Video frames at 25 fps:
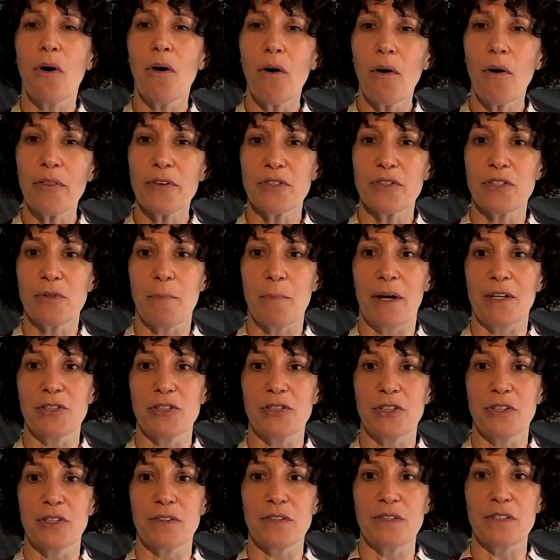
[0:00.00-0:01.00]
all the
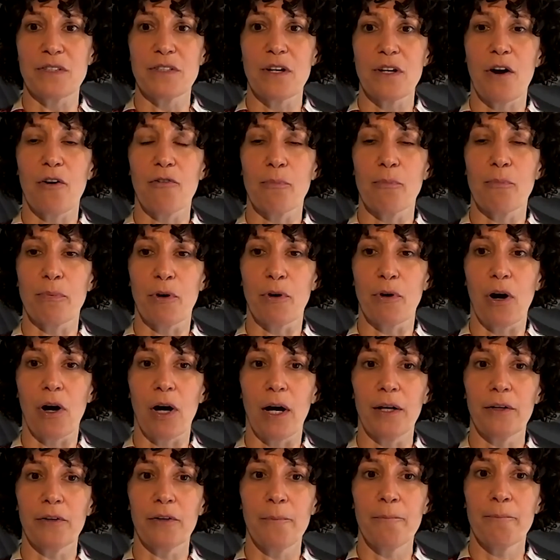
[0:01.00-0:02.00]
dimensions of
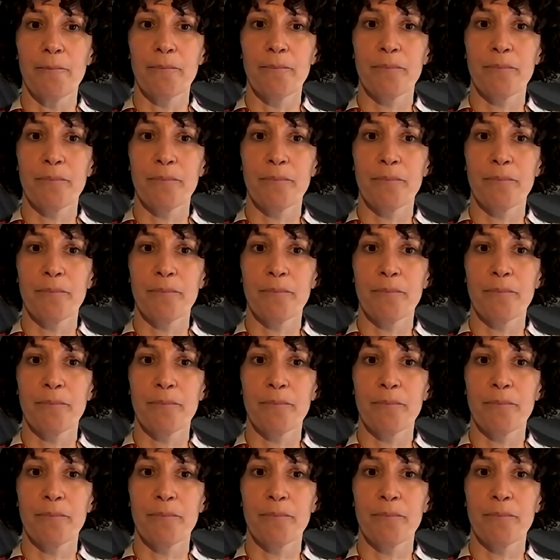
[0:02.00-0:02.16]
broader